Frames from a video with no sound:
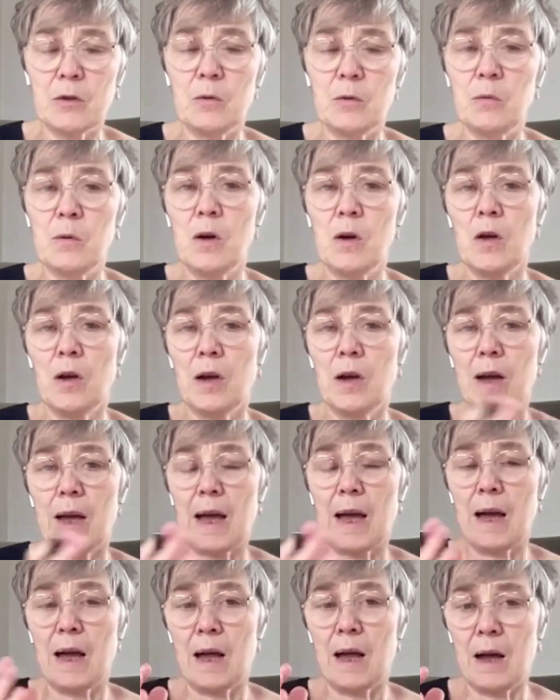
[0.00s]
do
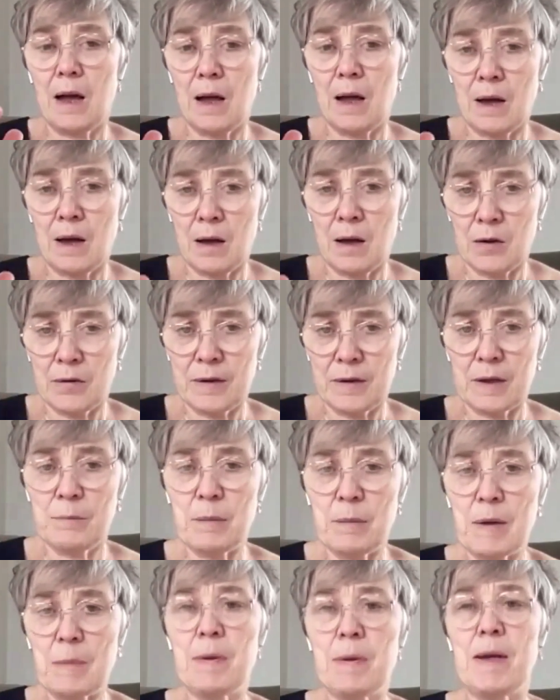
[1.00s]
the
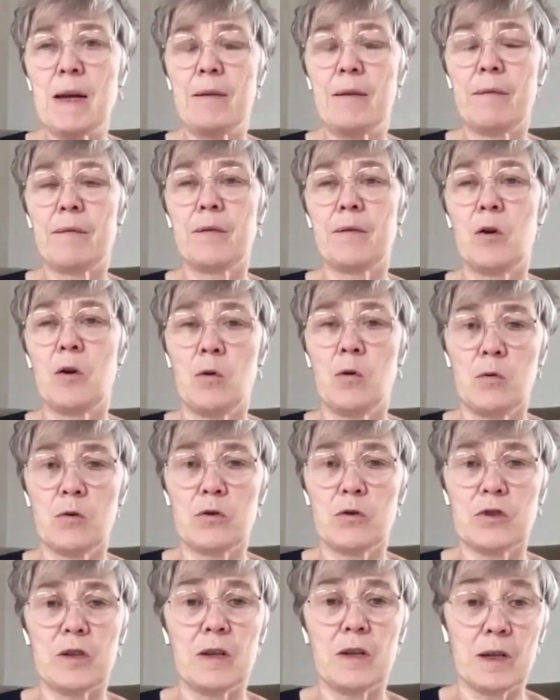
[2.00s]
BPF
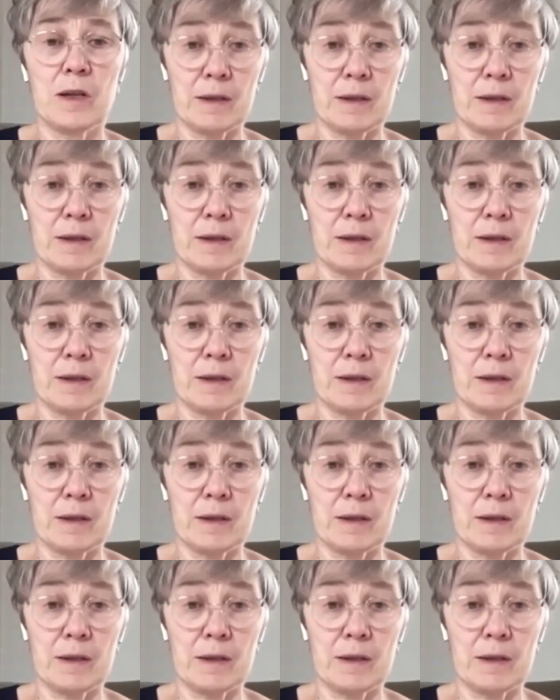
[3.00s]
course,